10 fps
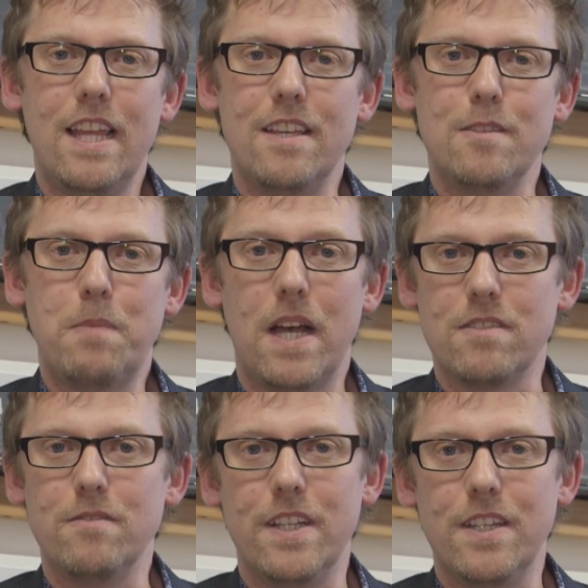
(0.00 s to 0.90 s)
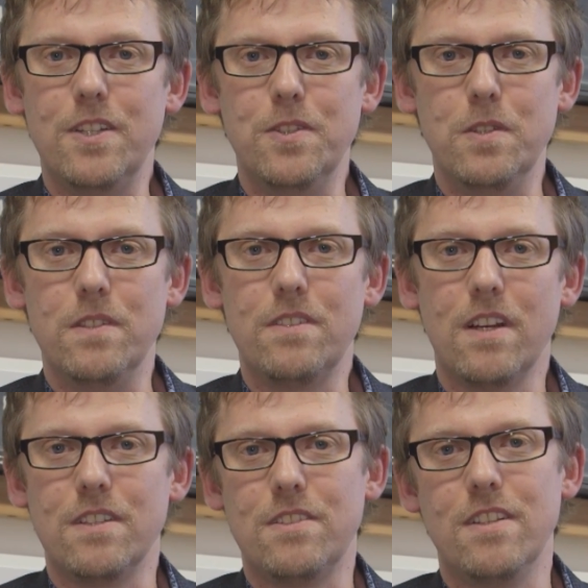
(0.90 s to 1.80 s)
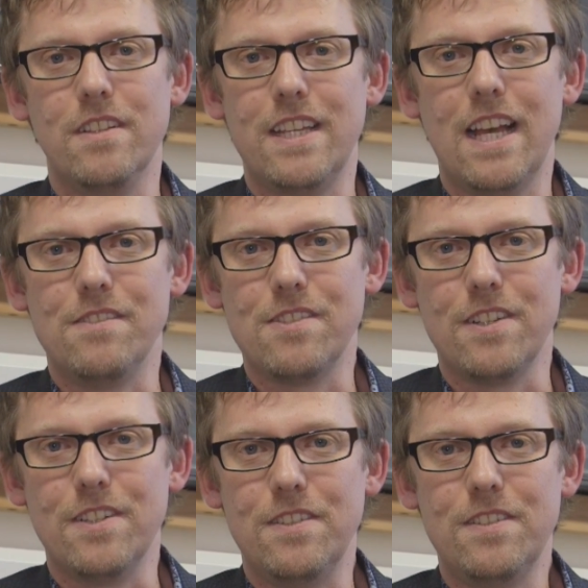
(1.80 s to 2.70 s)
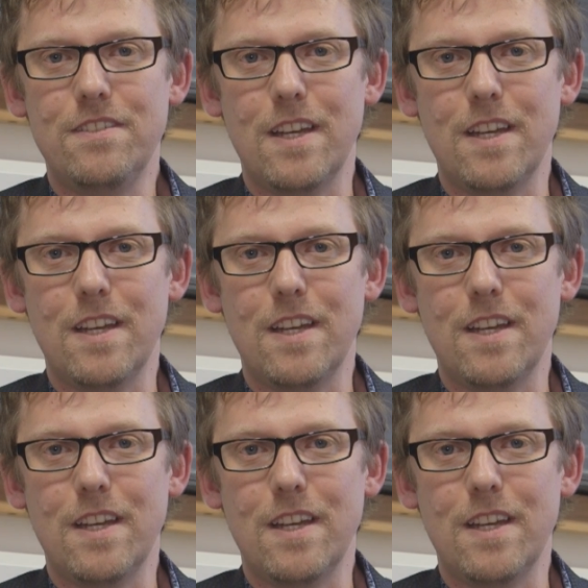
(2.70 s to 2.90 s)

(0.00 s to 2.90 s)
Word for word: is passively cooled until the outside